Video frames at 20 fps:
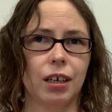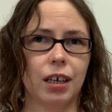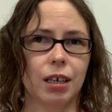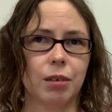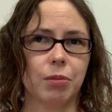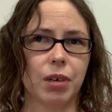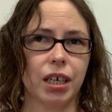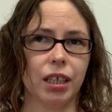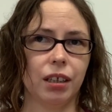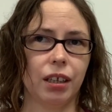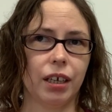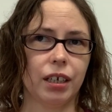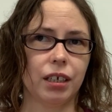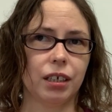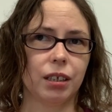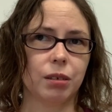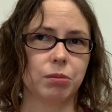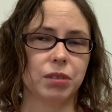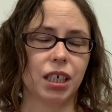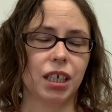Am I
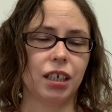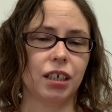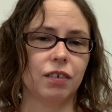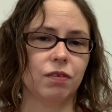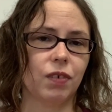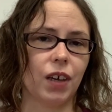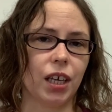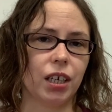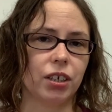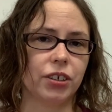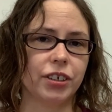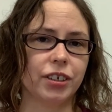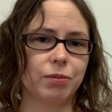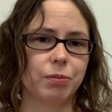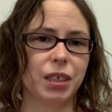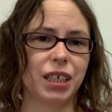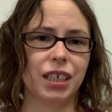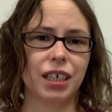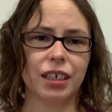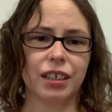letting them take advantage of
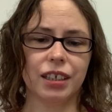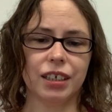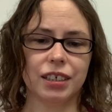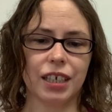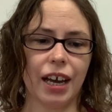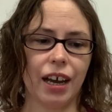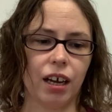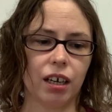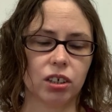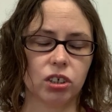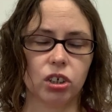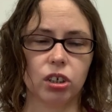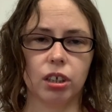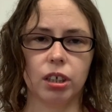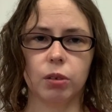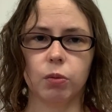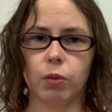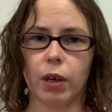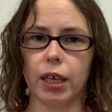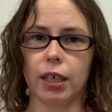me? Can this
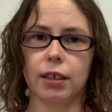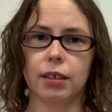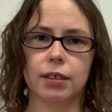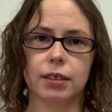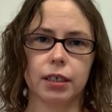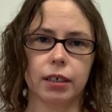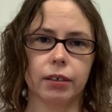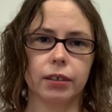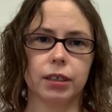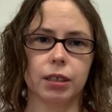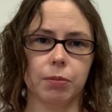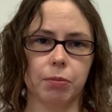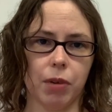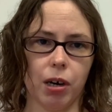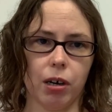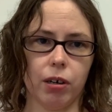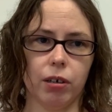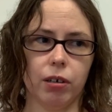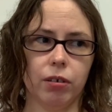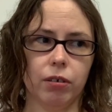actually wait until
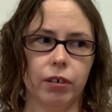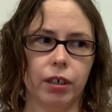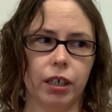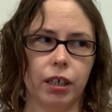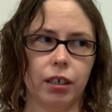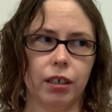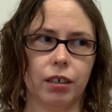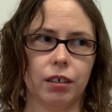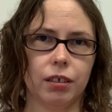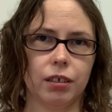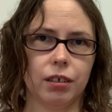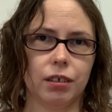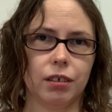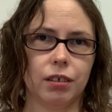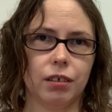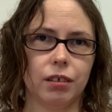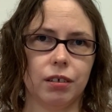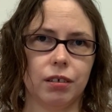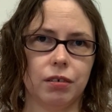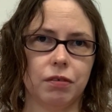tomorrow? And
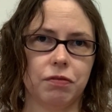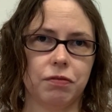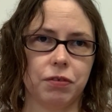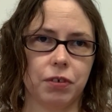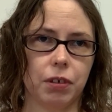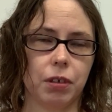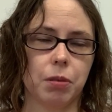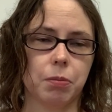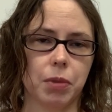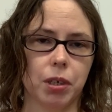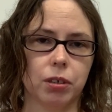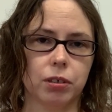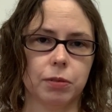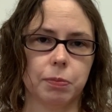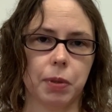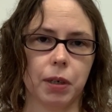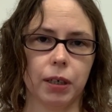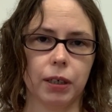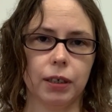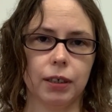for the
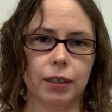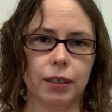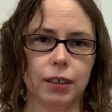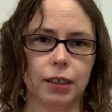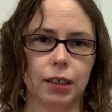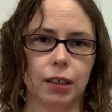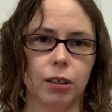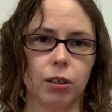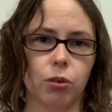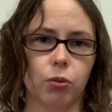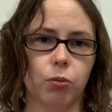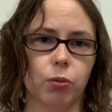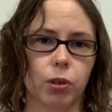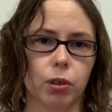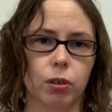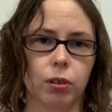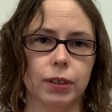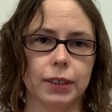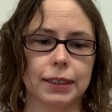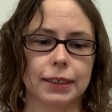most part, the
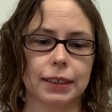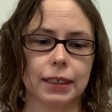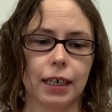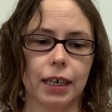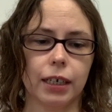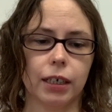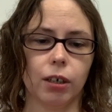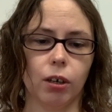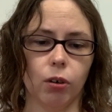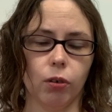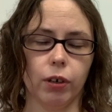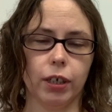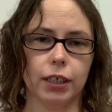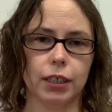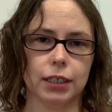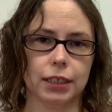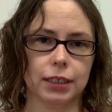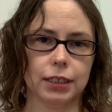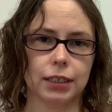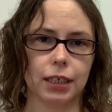world is not
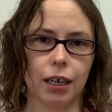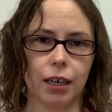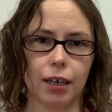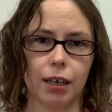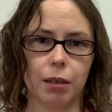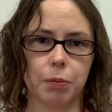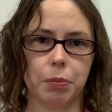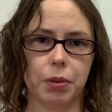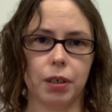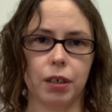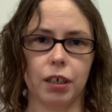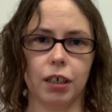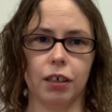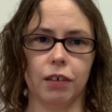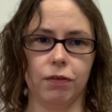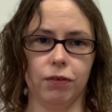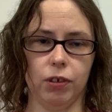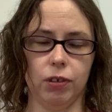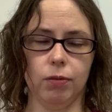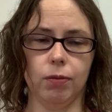going to stop
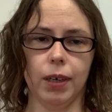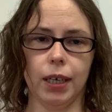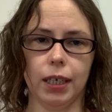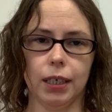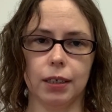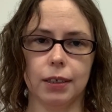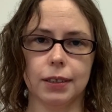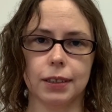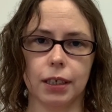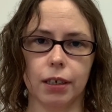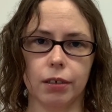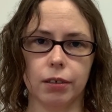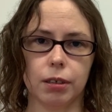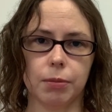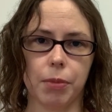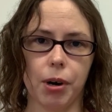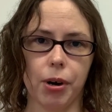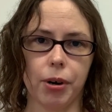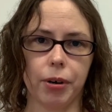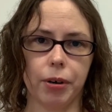if you wait until
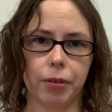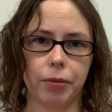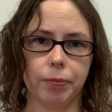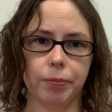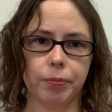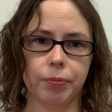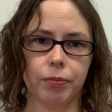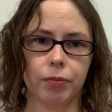tomorrow.